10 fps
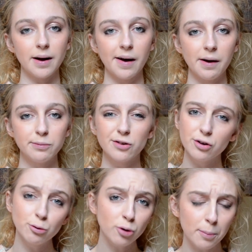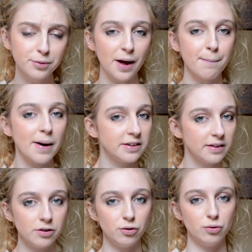I was going to do top 10, but I
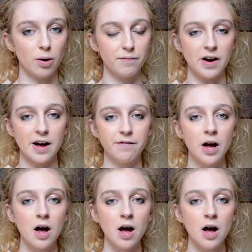decided to do top 5.